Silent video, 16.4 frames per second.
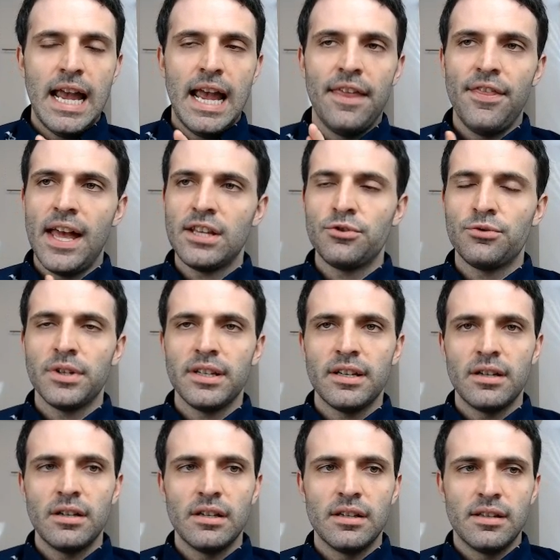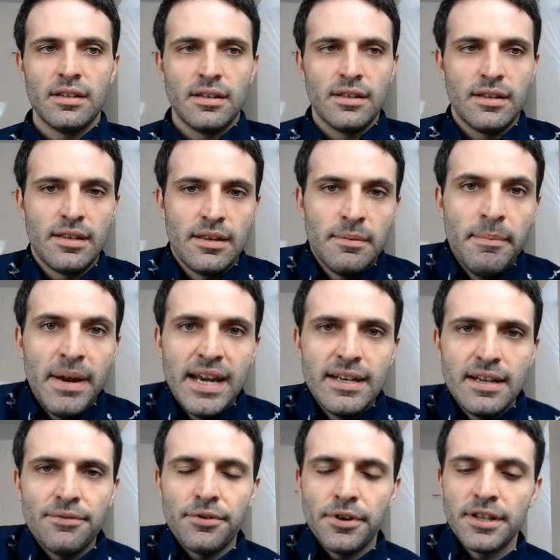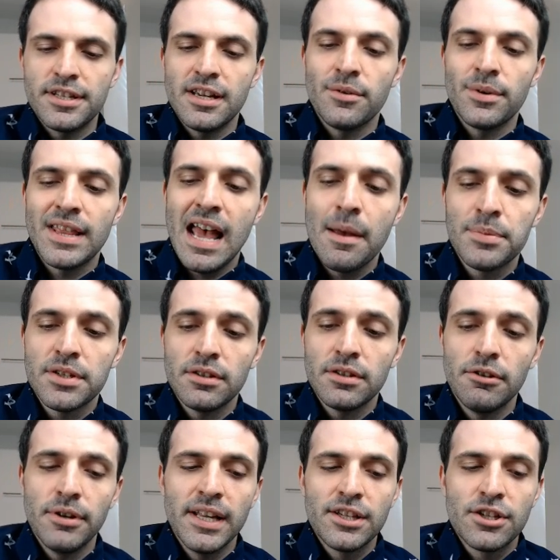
And that's really the main difference there with absolute.